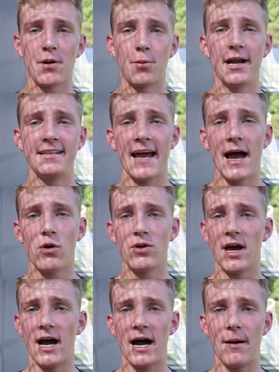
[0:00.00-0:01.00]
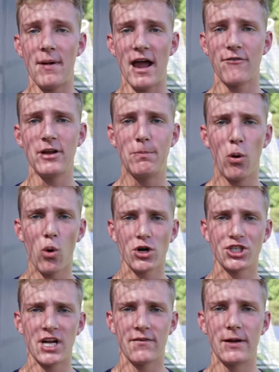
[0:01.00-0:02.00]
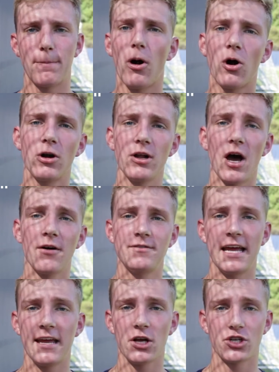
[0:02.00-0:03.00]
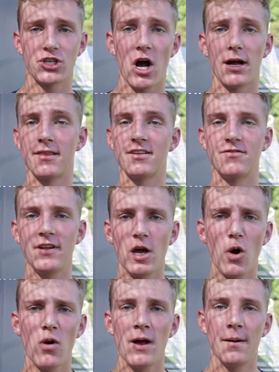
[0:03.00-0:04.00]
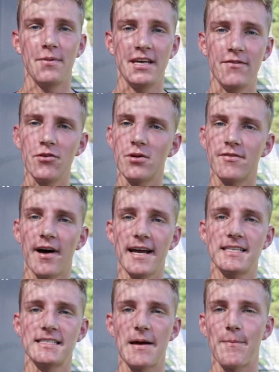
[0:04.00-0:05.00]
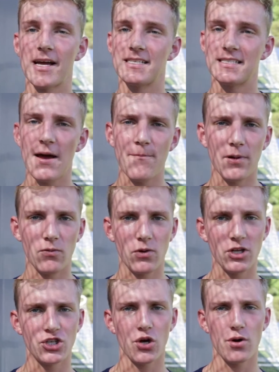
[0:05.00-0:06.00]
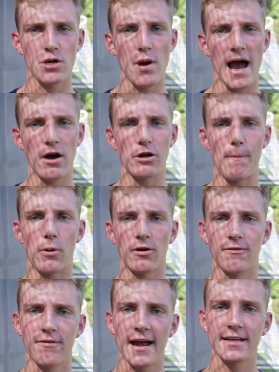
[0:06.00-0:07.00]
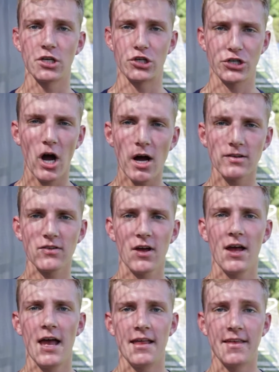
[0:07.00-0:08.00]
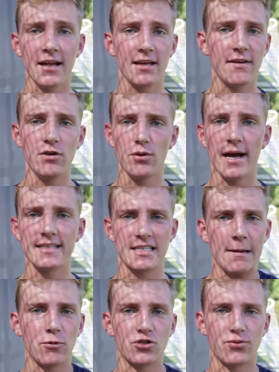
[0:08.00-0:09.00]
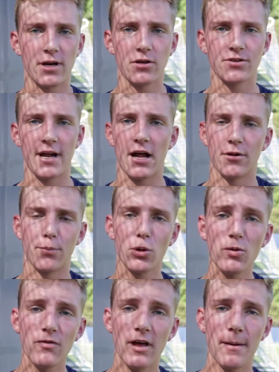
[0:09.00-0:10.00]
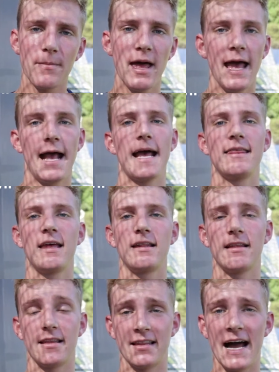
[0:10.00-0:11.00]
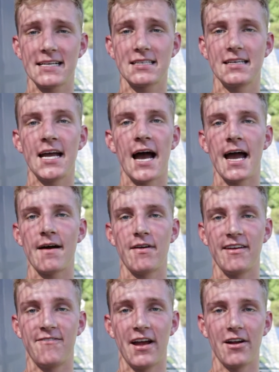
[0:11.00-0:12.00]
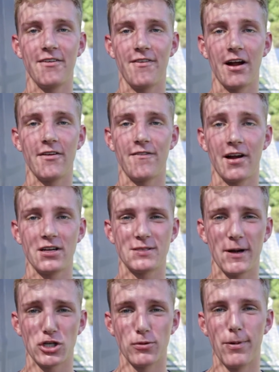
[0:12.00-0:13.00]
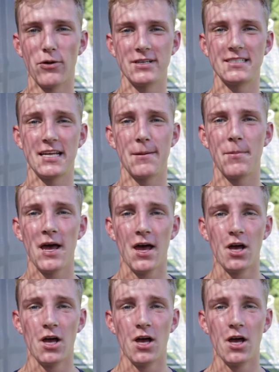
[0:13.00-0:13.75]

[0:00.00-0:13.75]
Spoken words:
I'm gonna break down every portion, every part of taking a shot in this video, be giving you advice step by step and really showing you how to perfect your shot, then giving you guys a couple drills on how to improve them, and then lastly I have a very special bonus tip,